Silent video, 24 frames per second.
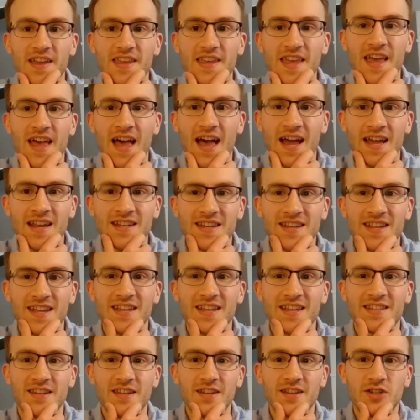yeah. And
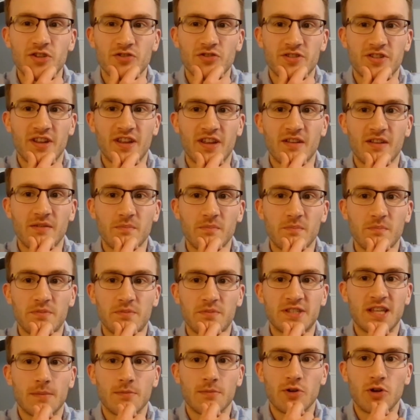it's an interesting
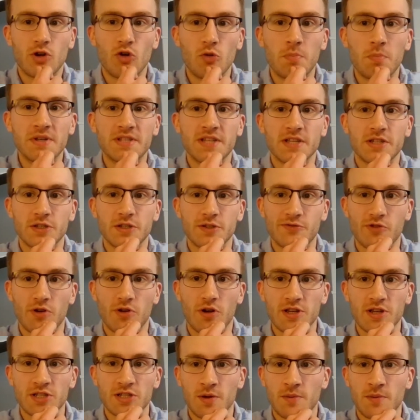summer in all positions for
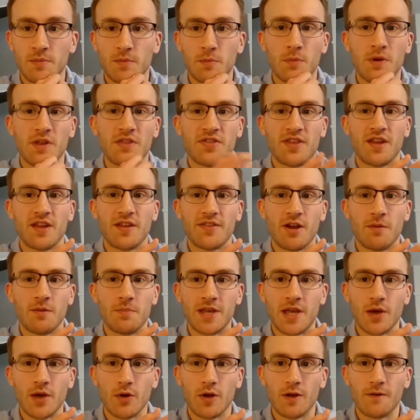Arsenal. We think they'll be
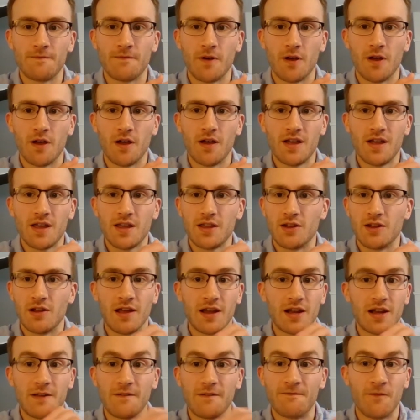going for,
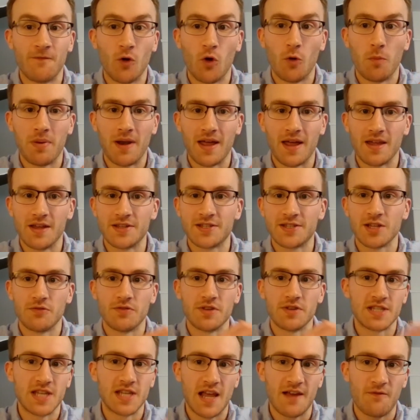likely four players. So
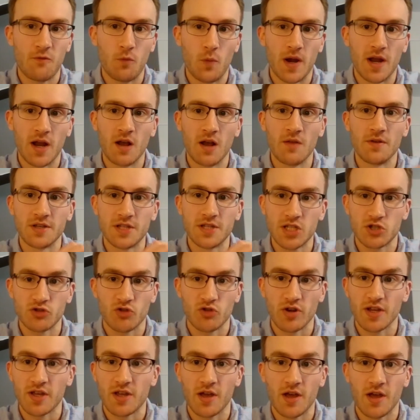this left winger, this
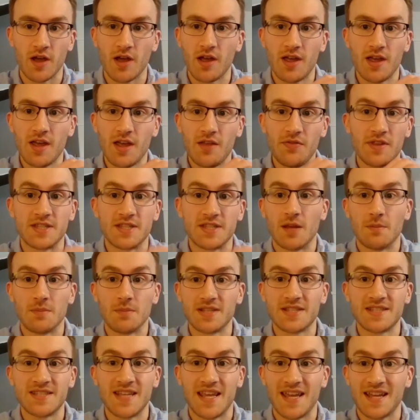striker, this number
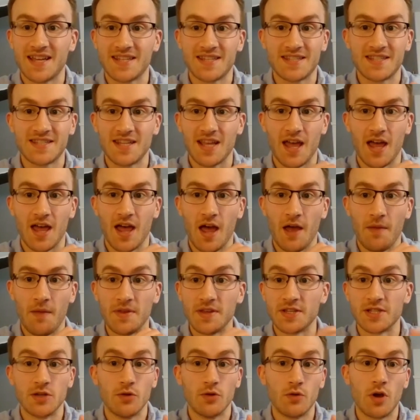six,
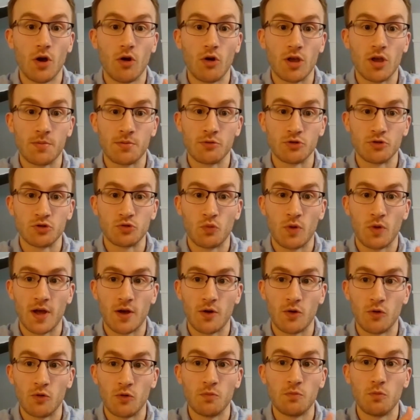this new goalkeeper as
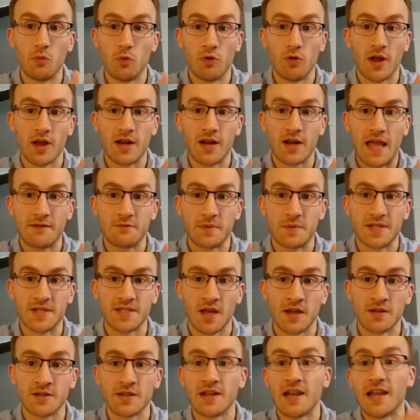well will likely have to be
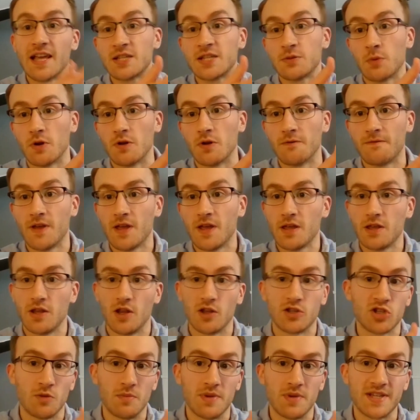signed unless one of,
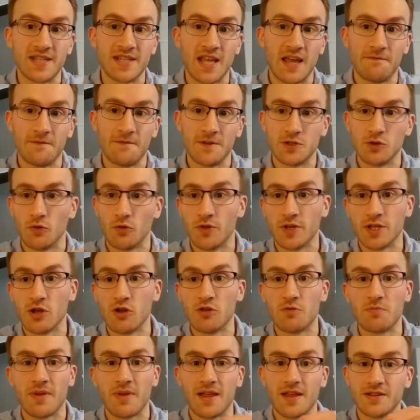Tommy Setford or the
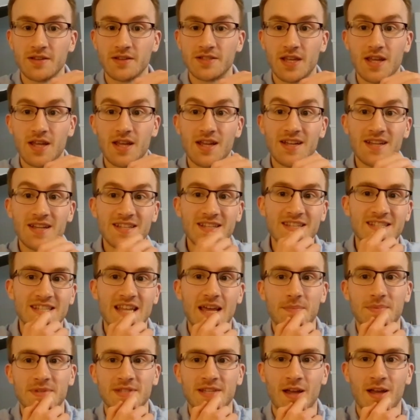youth players
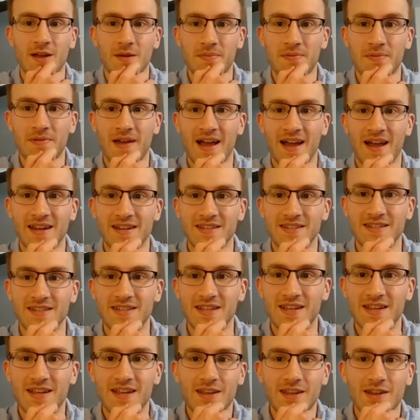steps up. And
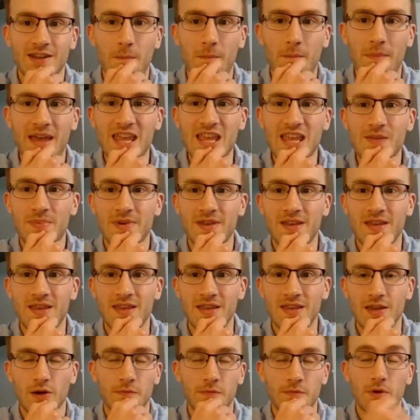
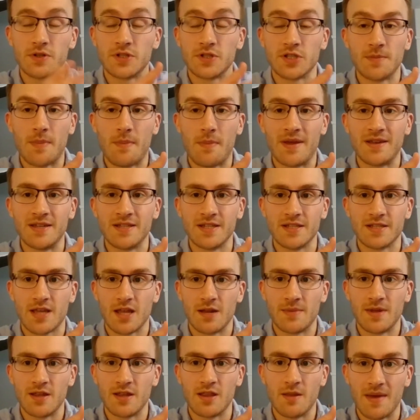maybe Zubimendi is
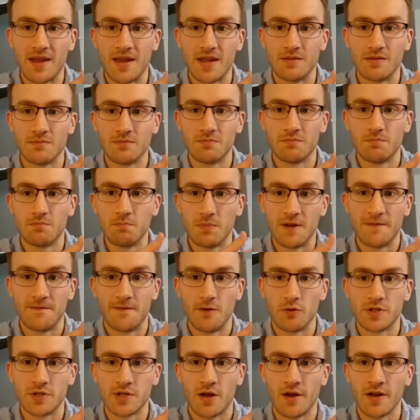going to be the main
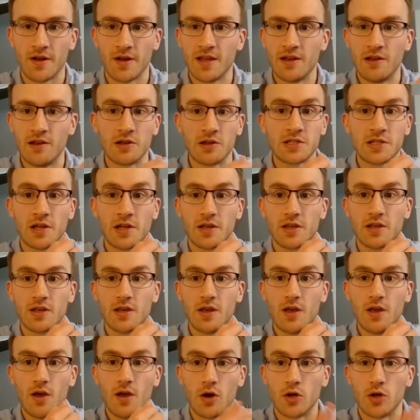midfield target. Looks like
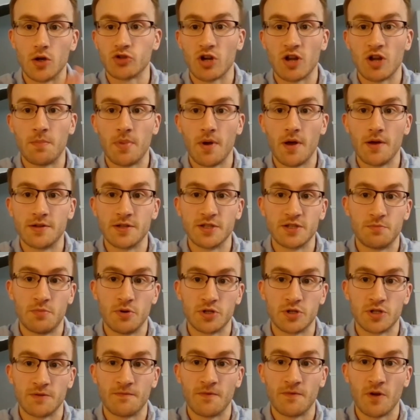Andre Berta's
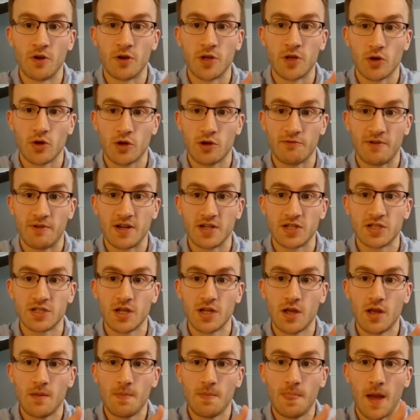pushing for Gyökeres
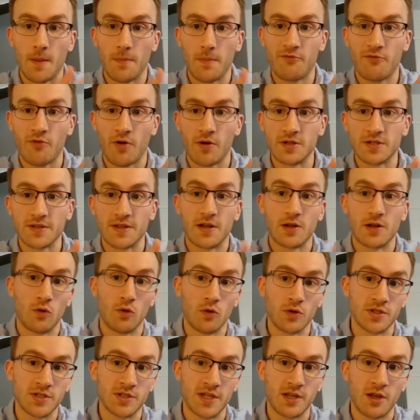up front, and then of
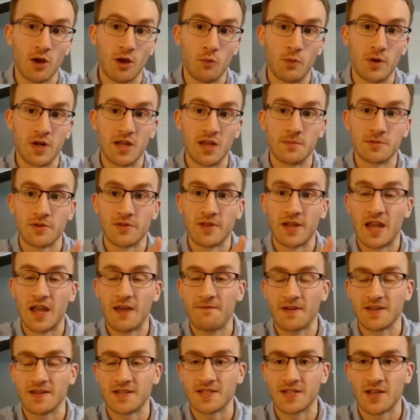course Nico Williams on the
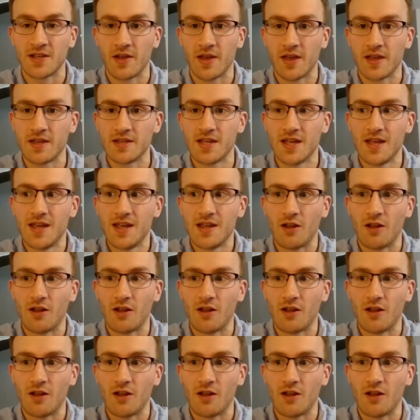left-hand side.